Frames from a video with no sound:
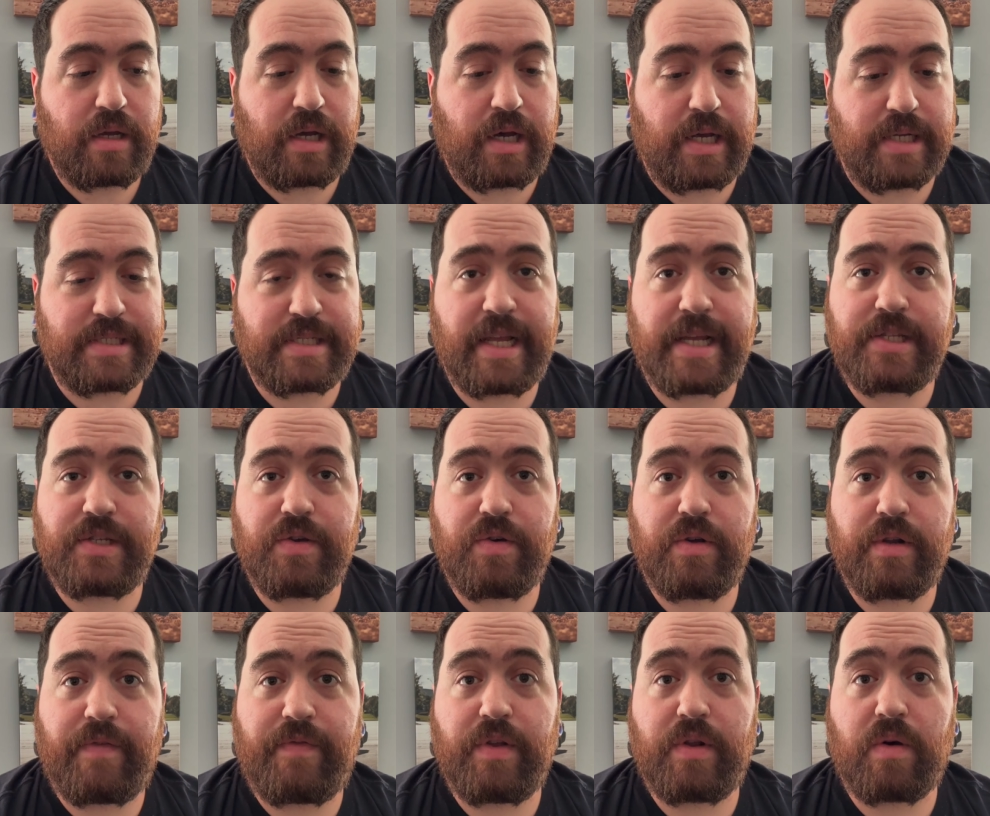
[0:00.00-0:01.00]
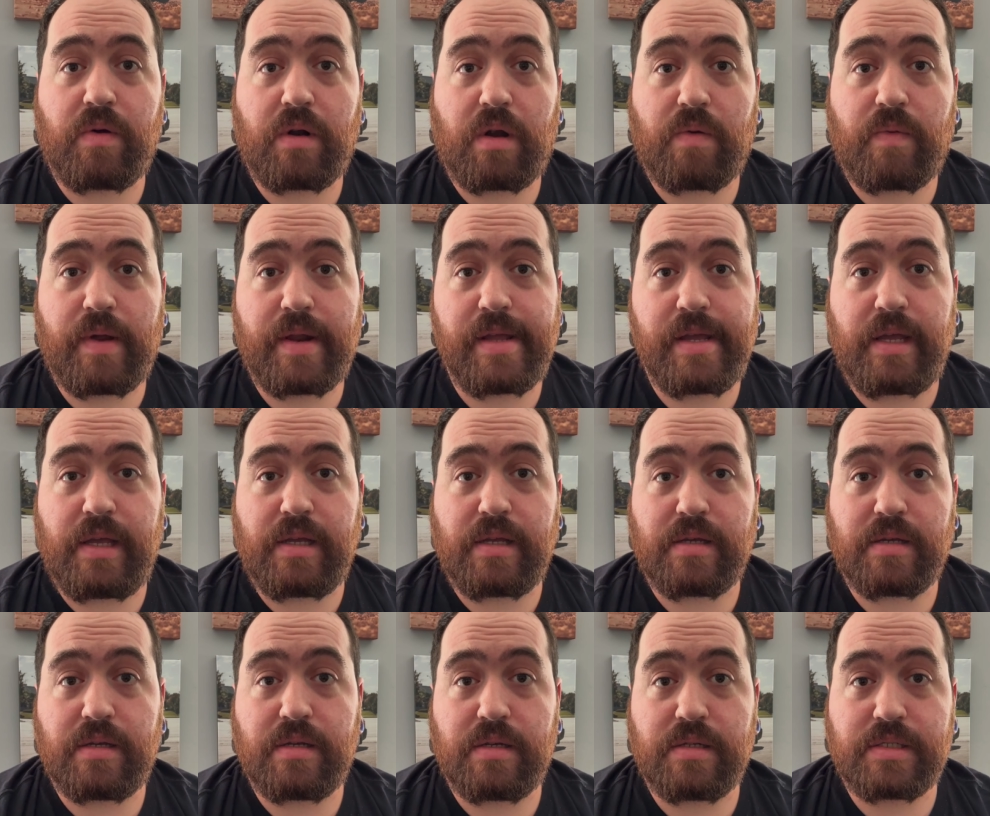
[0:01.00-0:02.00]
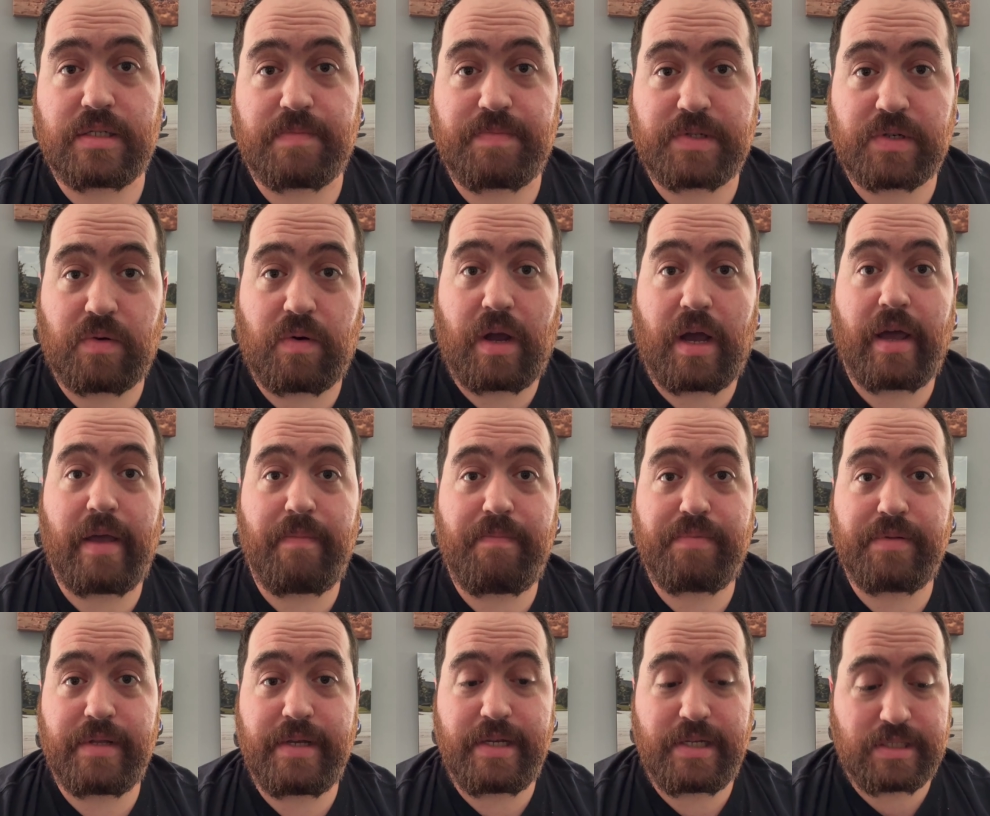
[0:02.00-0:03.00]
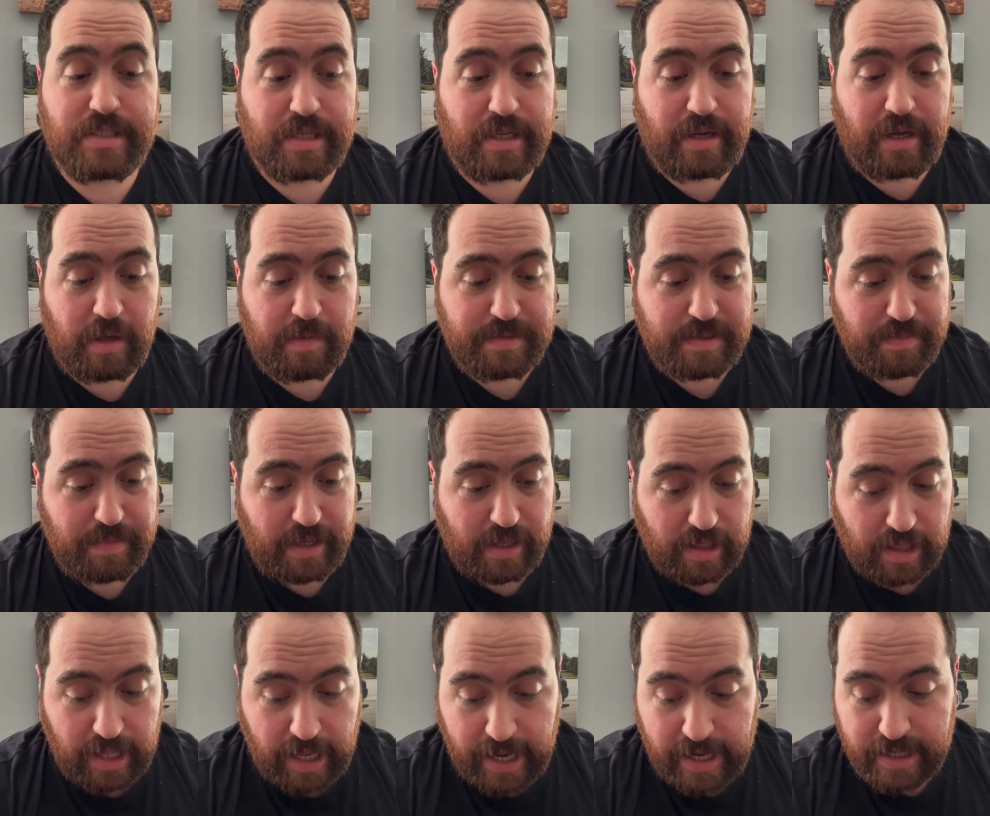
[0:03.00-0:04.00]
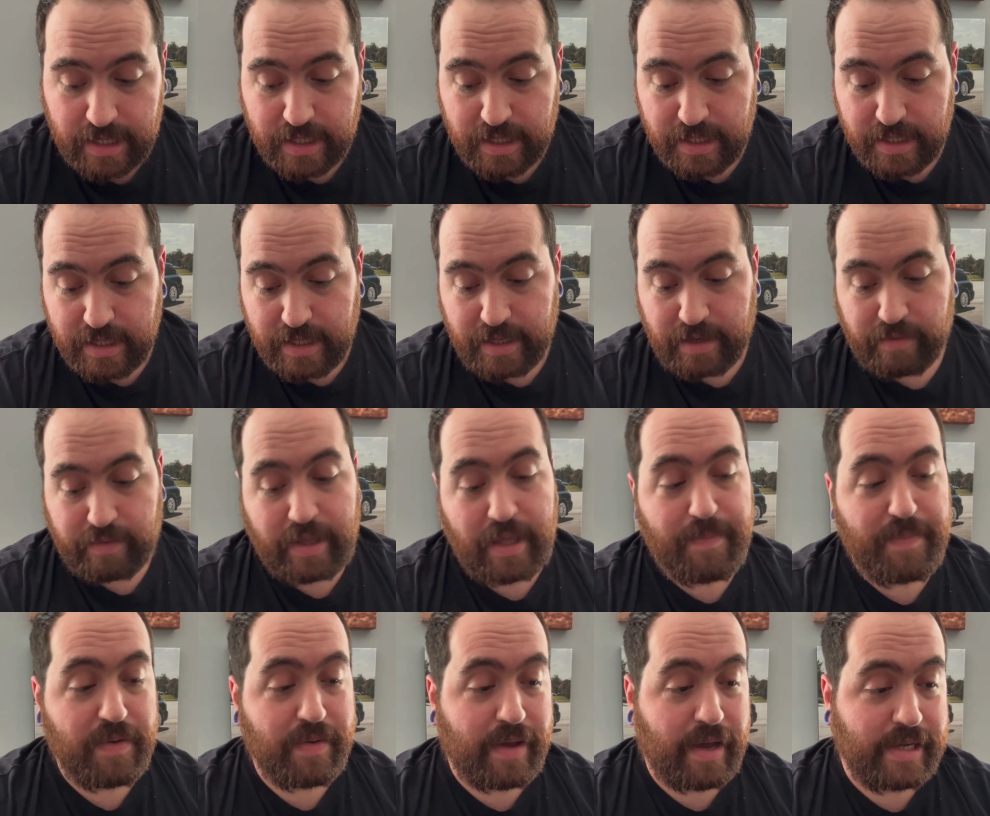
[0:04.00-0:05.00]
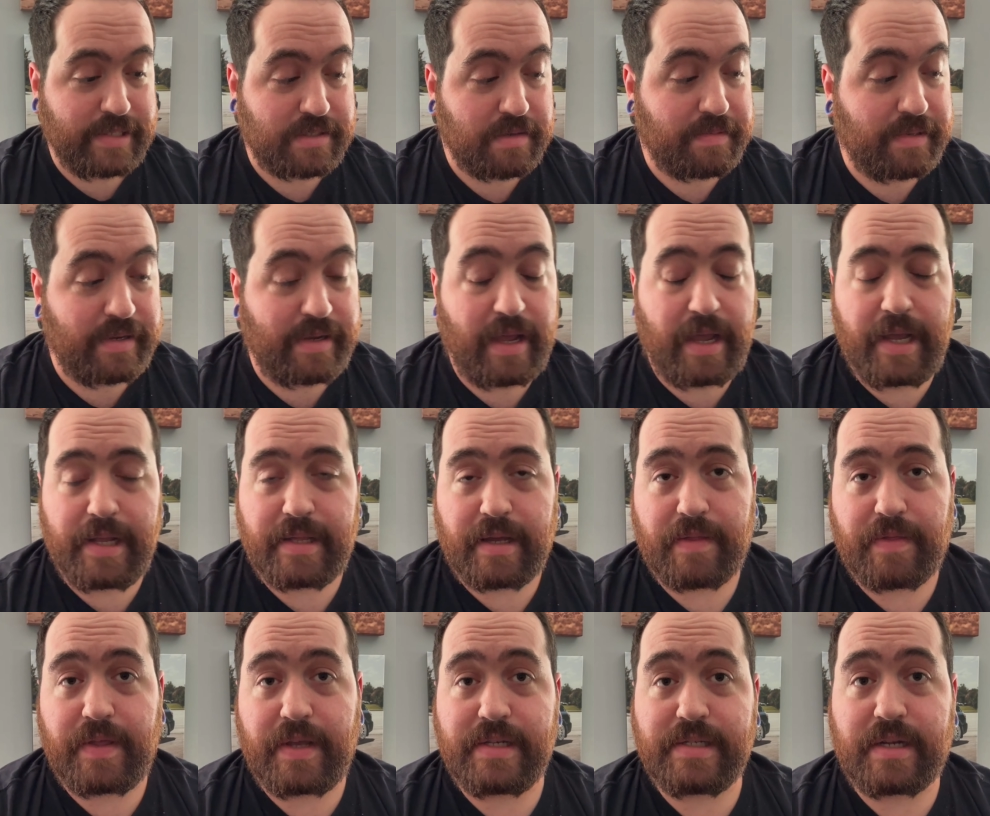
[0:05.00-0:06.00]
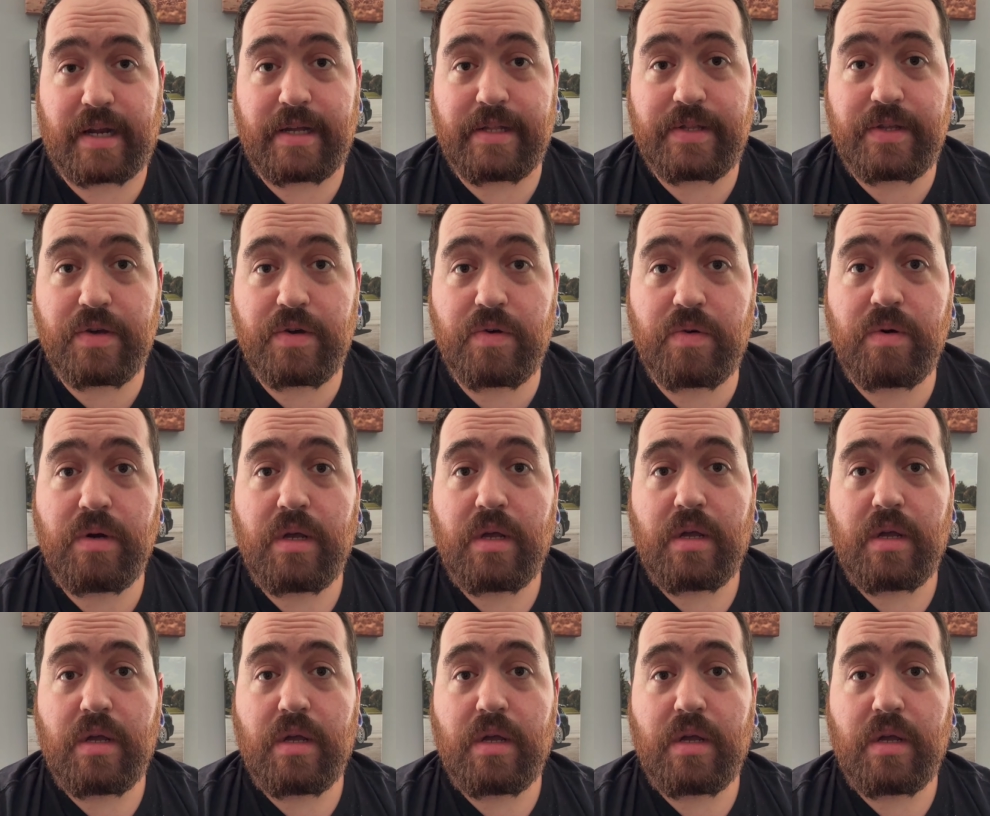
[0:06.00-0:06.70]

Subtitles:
stay tuned. If you don't already subscribe, please, it helps me a lot. It'll keep you guys up to date on things that I do.